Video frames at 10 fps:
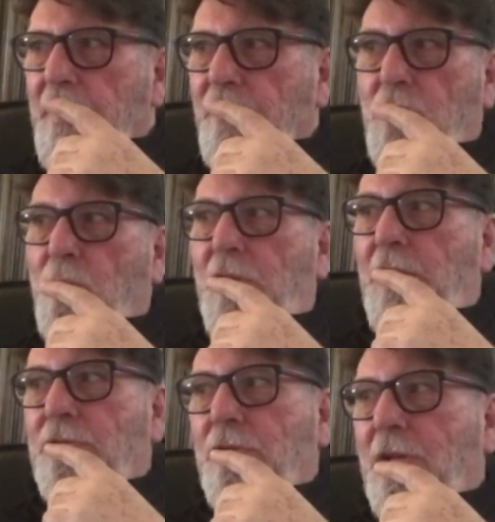Some
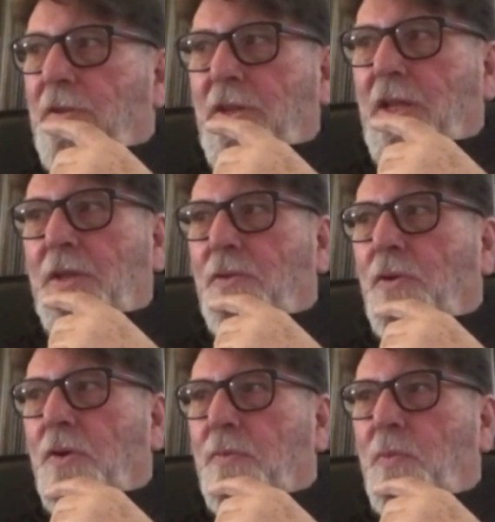reason I think he
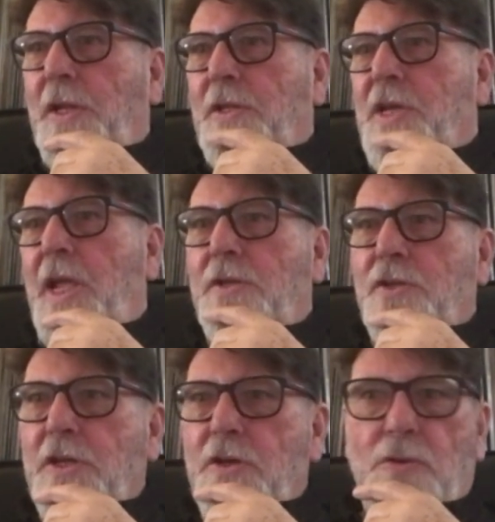thought we
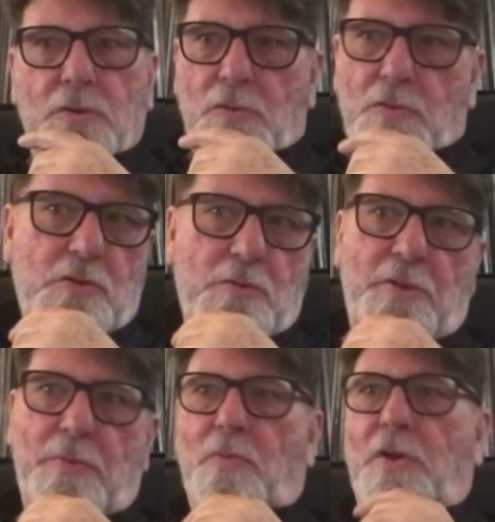tainted it or done
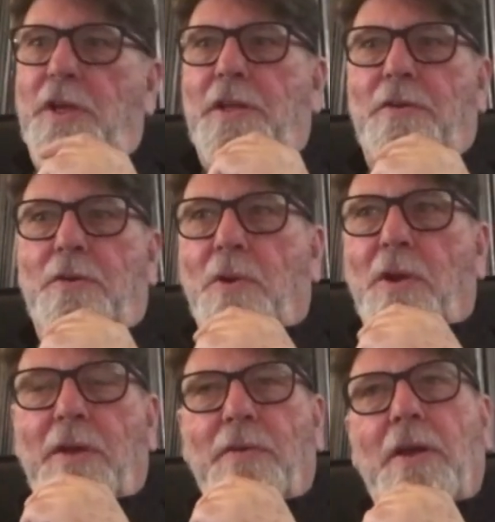something weird or
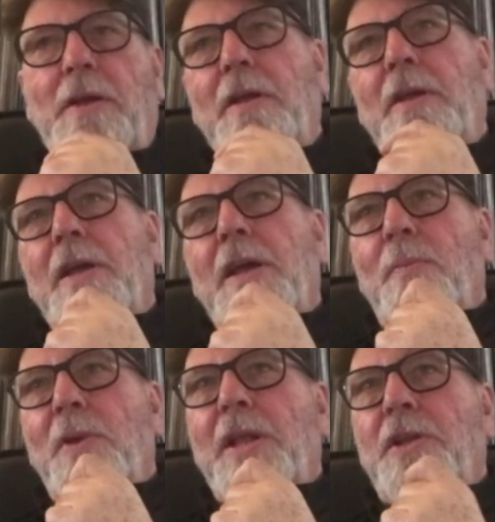whatever.
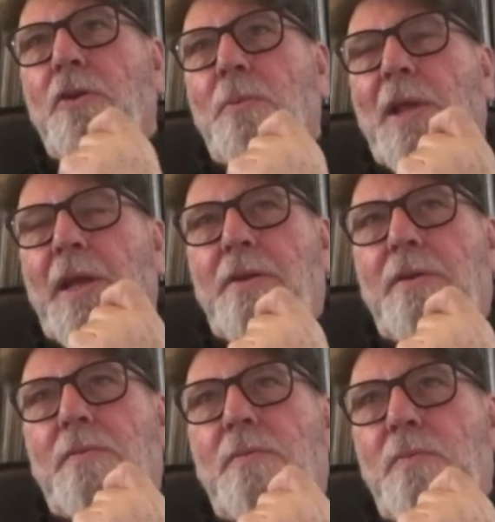And we ended up like
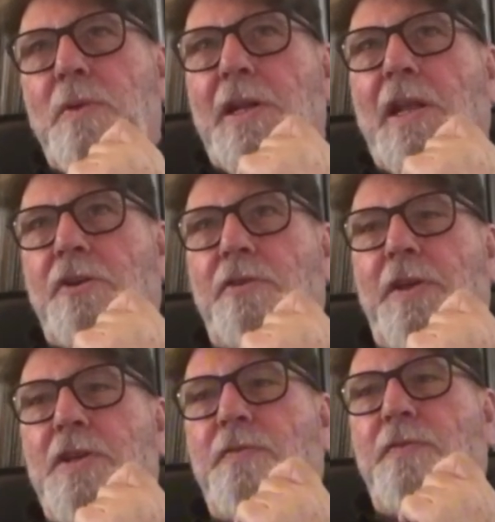we did
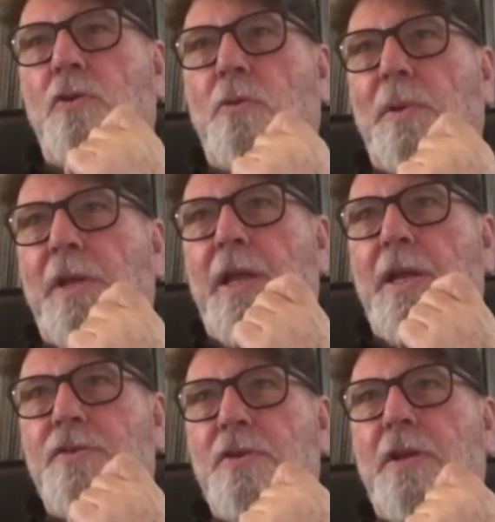Electrofiction for a couple of
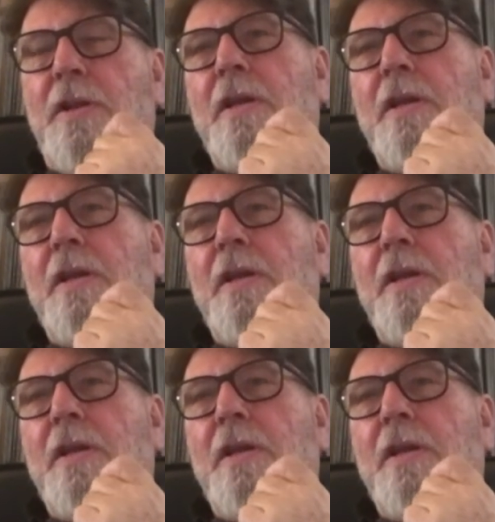years, and